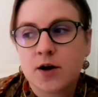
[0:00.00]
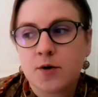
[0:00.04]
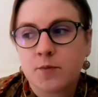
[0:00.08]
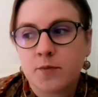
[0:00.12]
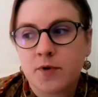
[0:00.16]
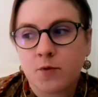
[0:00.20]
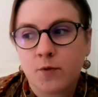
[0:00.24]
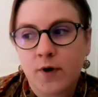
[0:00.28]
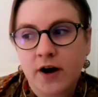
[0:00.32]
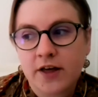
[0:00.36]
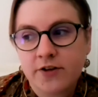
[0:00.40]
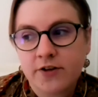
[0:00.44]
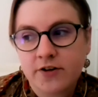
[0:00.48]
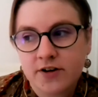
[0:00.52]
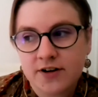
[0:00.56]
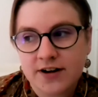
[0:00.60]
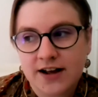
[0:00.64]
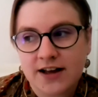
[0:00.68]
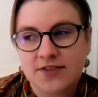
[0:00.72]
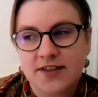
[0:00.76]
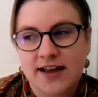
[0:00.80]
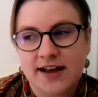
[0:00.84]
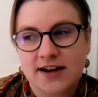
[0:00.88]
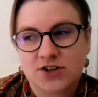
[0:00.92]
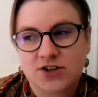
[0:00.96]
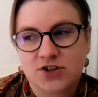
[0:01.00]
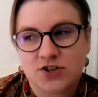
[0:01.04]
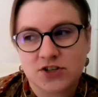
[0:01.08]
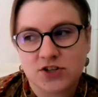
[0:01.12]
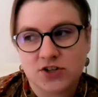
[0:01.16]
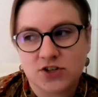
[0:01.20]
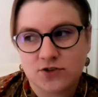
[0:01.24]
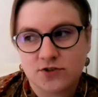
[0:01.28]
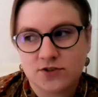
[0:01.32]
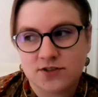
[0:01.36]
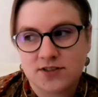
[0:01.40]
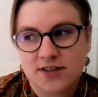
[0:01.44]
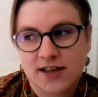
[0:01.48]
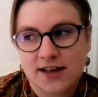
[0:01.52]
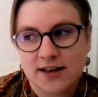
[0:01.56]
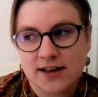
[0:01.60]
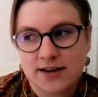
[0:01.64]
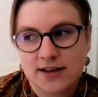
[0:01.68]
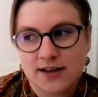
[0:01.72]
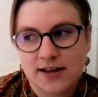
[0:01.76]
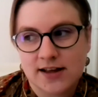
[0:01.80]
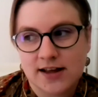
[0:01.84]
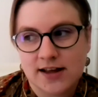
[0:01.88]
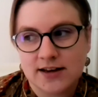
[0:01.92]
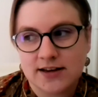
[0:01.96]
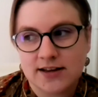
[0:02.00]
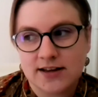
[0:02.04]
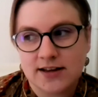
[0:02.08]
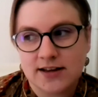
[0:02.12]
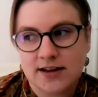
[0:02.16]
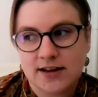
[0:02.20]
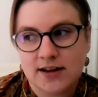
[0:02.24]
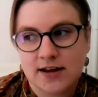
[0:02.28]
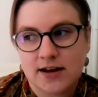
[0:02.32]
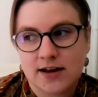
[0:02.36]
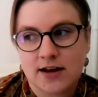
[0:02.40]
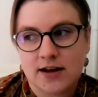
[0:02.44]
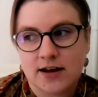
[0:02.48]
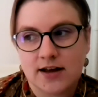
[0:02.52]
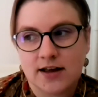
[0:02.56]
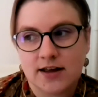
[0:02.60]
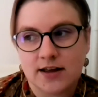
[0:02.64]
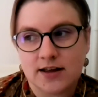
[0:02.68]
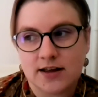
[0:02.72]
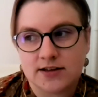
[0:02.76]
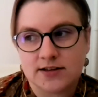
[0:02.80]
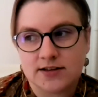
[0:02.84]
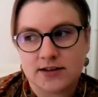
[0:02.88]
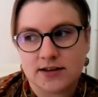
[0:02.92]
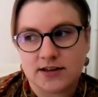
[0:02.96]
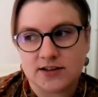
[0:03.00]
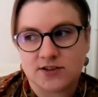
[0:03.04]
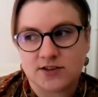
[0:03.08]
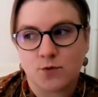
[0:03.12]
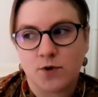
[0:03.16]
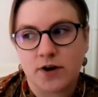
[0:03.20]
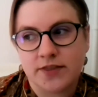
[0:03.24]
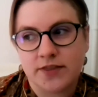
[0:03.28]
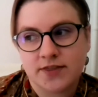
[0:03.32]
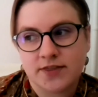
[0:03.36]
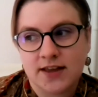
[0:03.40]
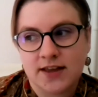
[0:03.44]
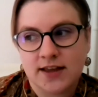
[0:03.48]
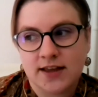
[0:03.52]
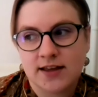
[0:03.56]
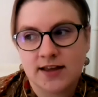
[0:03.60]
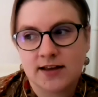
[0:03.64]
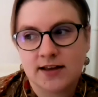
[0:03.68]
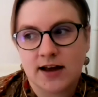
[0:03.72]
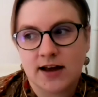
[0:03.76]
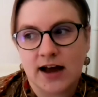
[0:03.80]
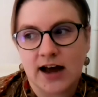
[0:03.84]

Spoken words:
But whether or not they actually use that EAD is one thing.